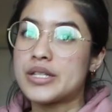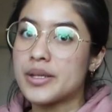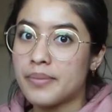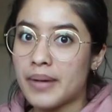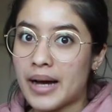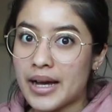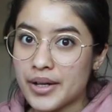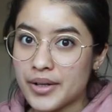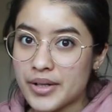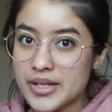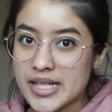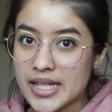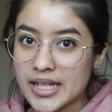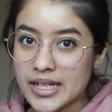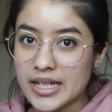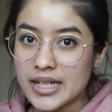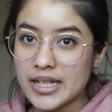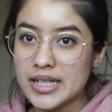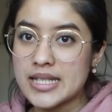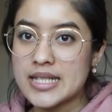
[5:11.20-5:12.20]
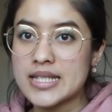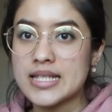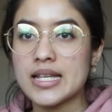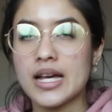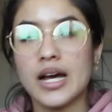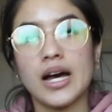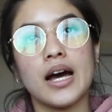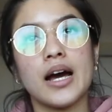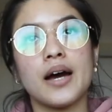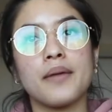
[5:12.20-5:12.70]
to buy your tickets.
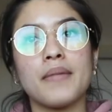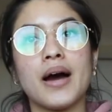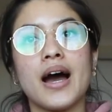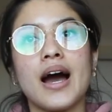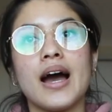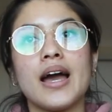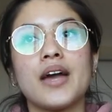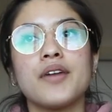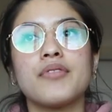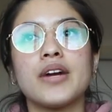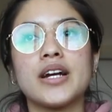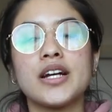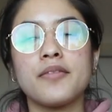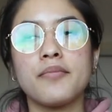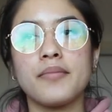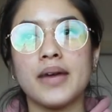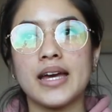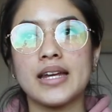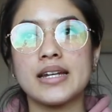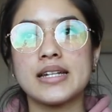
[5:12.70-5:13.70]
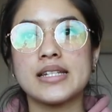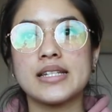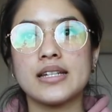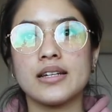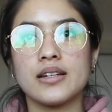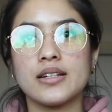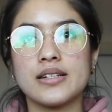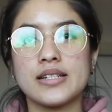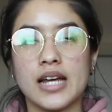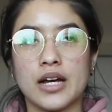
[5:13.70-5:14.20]
Um, I recommend
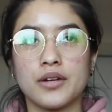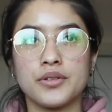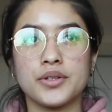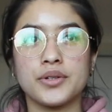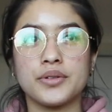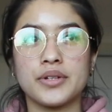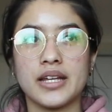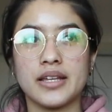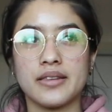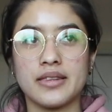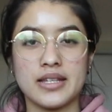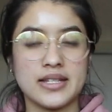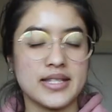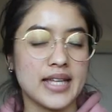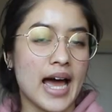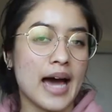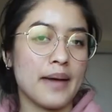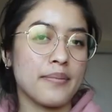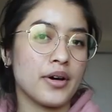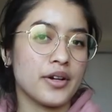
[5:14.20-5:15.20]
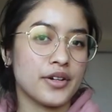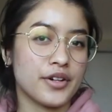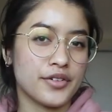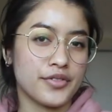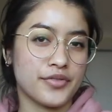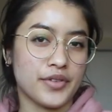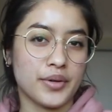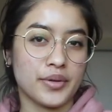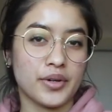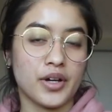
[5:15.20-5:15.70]
downloading this app on your
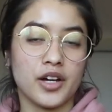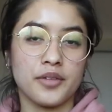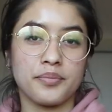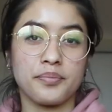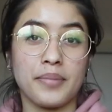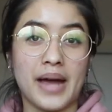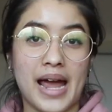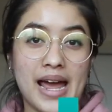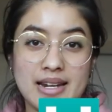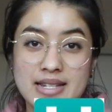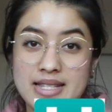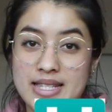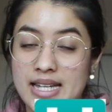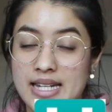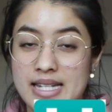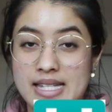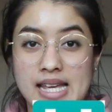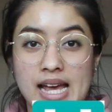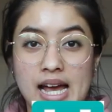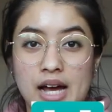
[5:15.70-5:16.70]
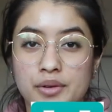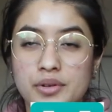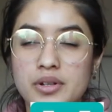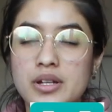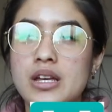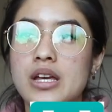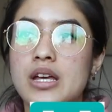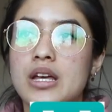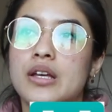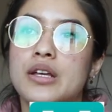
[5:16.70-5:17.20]
phone called Bands in Town.
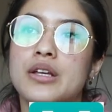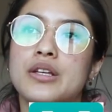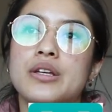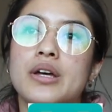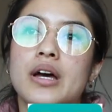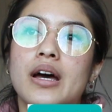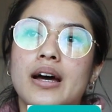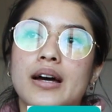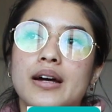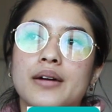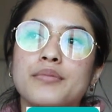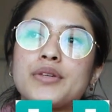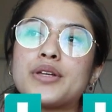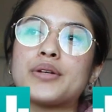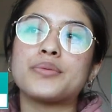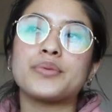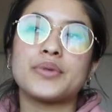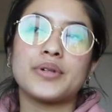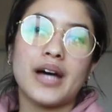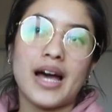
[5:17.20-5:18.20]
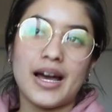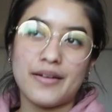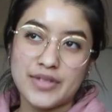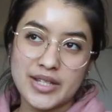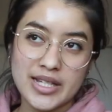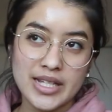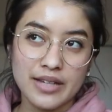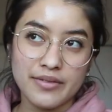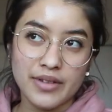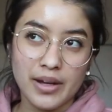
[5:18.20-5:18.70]
Um, you will have
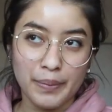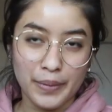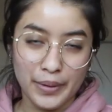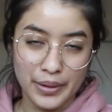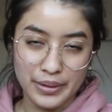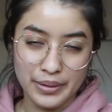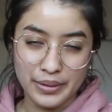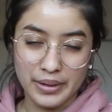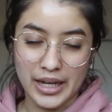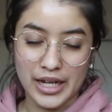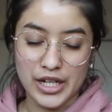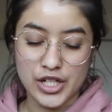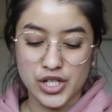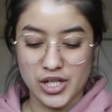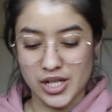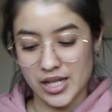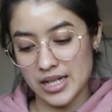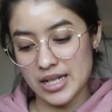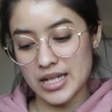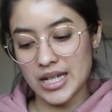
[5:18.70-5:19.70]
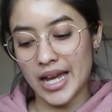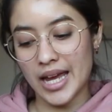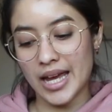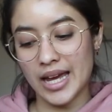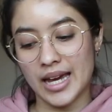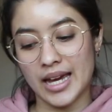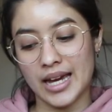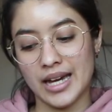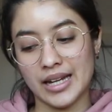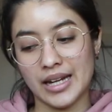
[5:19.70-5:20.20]
to give up your location
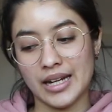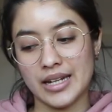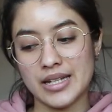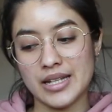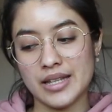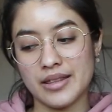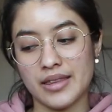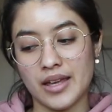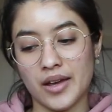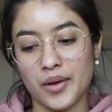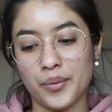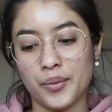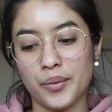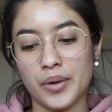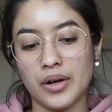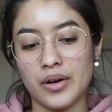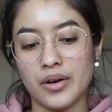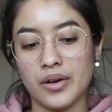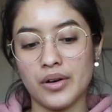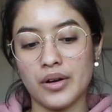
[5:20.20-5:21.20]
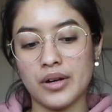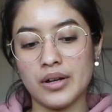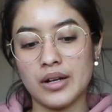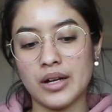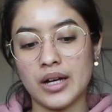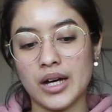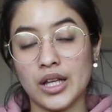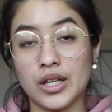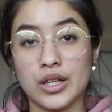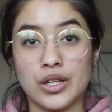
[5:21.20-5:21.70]
and they will
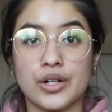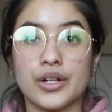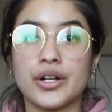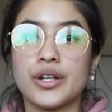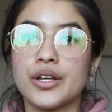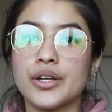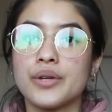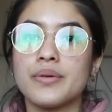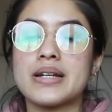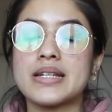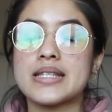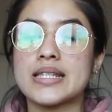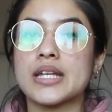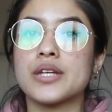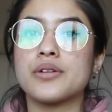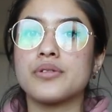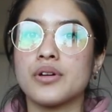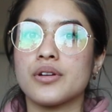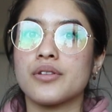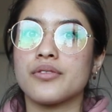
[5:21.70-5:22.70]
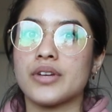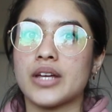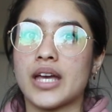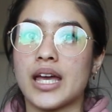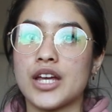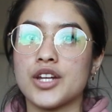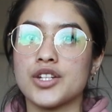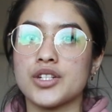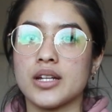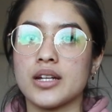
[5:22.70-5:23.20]
alert you and send you
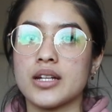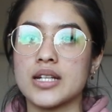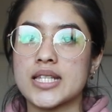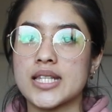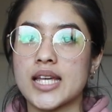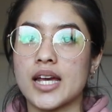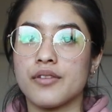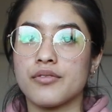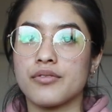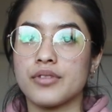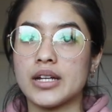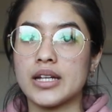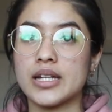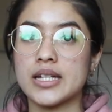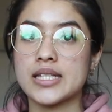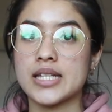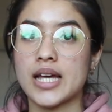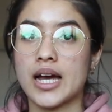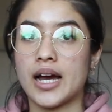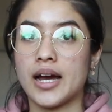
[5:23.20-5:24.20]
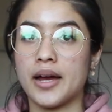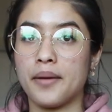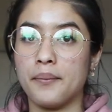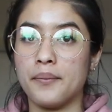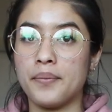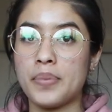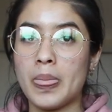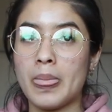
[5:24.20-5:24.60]
notifications every time